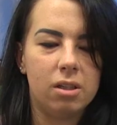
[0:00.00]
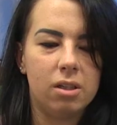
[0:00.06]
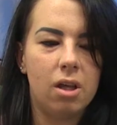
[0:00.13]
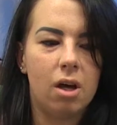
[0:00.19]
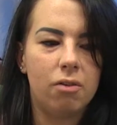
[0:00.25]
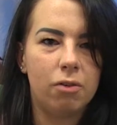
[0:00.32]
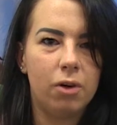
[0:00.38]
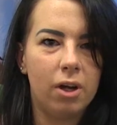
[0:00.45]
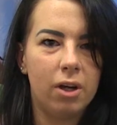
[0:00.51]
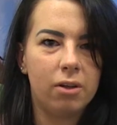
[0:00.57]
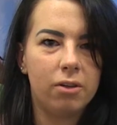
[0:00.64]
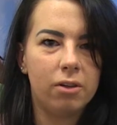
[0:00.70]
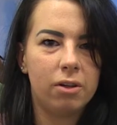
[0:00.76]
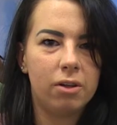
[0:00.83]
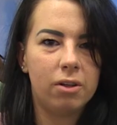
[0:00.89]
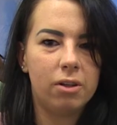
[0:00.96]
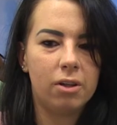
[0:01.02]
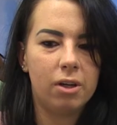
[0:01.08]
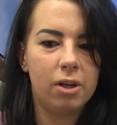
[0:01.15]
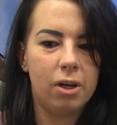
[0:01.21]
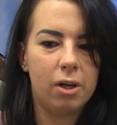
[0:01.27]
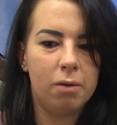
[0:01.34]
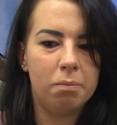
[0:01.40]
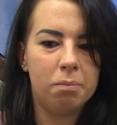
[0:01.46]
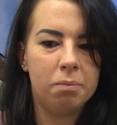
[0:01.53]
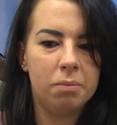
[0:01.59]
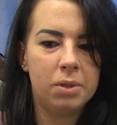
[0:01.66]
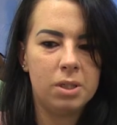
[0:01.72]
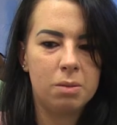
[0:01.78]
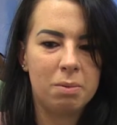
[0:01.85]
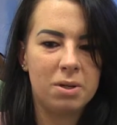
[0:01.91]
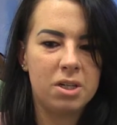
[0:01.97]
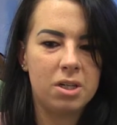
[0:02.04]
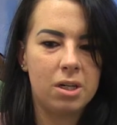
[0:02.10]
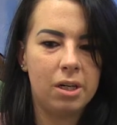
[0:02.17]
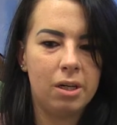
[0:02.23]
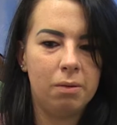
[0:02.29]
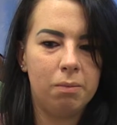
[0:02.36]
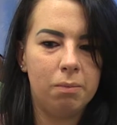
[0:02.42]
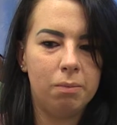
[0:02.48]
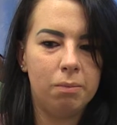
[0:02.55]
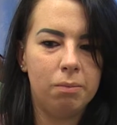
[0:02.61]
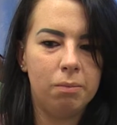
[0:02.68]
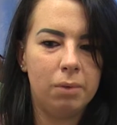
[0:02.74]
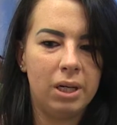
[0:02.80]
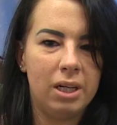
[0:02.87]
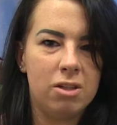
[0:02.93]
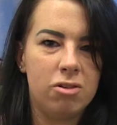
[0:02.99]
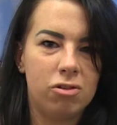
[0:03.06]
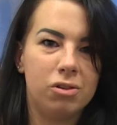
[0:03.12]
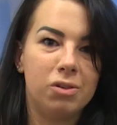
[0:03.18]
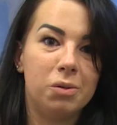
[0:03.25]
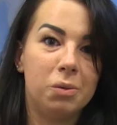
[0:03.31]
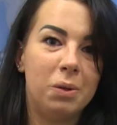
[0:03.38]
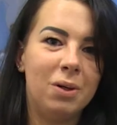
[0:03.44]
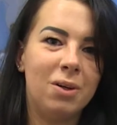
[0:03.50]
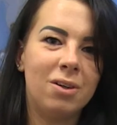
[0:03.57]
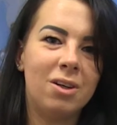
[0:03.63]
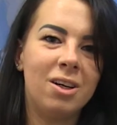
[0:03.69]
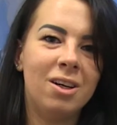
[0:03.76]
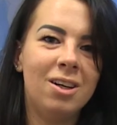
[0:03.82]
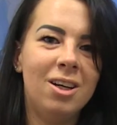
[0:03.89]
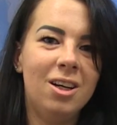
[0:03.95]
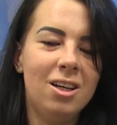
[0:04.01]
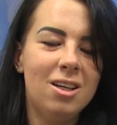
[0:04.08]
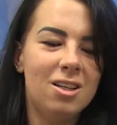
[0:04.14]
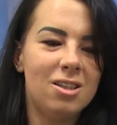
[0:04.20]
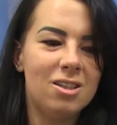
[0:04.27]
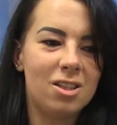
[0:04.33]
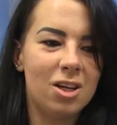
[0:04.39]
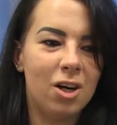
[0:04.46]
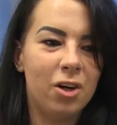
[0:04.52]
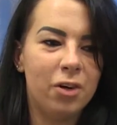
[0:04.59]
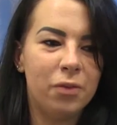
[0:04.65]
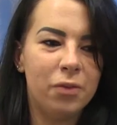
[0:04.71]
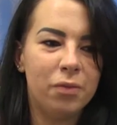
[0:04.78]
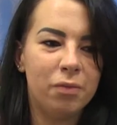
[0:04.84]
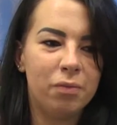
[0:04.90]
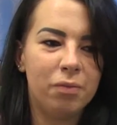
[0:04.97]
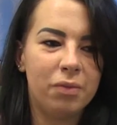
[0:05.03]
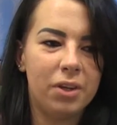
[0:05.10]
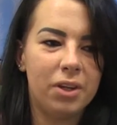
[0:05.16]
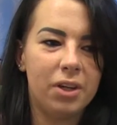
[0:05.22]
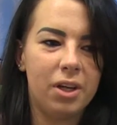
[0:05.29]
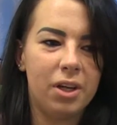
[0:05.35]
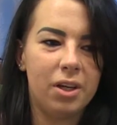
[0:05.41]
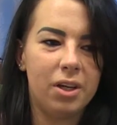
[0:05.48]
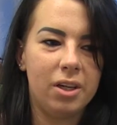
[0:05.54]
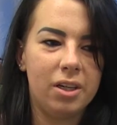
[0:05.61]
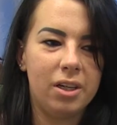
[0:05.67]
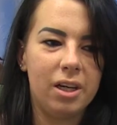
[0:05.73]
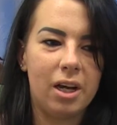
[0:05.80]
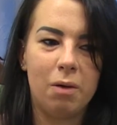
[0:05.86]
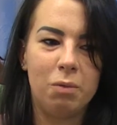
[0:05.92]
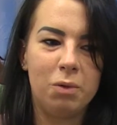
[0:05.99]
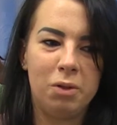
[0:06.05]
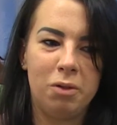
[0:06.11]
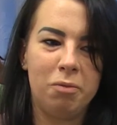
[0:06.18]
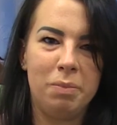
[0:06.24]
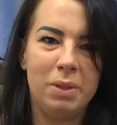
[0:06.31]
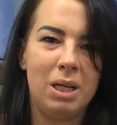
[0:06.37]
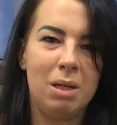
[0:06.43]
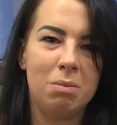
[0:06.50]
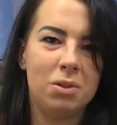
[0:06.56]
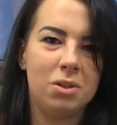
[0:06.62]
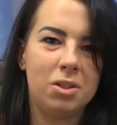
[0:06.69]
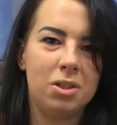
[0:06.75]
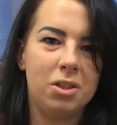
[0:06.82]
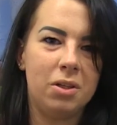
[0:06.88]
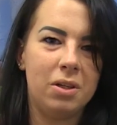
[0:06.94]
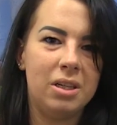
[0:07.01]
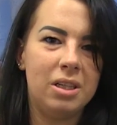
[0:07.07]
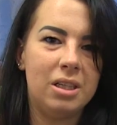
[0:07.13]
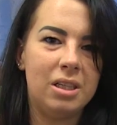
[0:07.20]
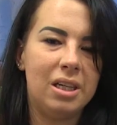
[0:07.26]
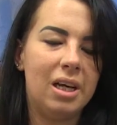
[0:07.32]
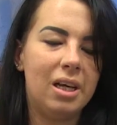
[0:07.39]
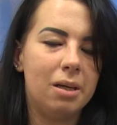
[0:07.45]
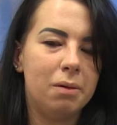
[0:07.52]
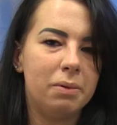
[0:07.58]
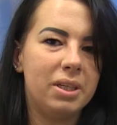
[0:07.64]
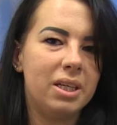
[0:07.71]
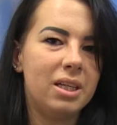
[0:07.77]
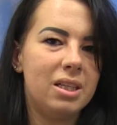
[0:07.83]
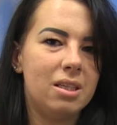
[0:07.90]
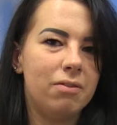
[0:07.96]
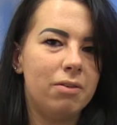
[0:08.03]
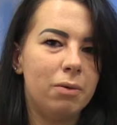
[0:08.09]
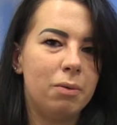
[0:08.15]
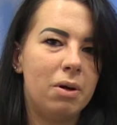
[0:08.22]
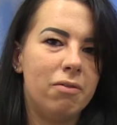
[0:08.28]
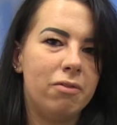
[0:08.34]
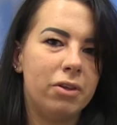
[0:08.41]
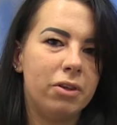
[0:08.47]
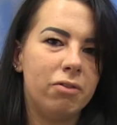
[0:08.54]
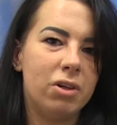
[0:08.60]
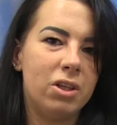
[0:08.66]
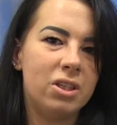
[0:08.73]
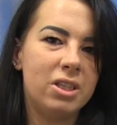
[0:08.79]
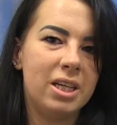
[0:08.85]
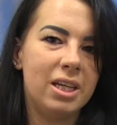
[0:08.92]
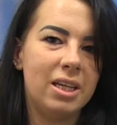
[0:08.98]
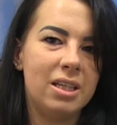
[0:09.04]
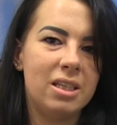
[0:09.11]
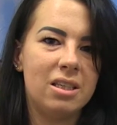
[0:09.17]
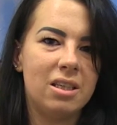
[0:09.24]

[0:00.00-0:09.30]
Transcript: a lot of work, especially when I struggle to walk. So I wouldn't have been able to do anything like that with the kids if it weren't for the volunteers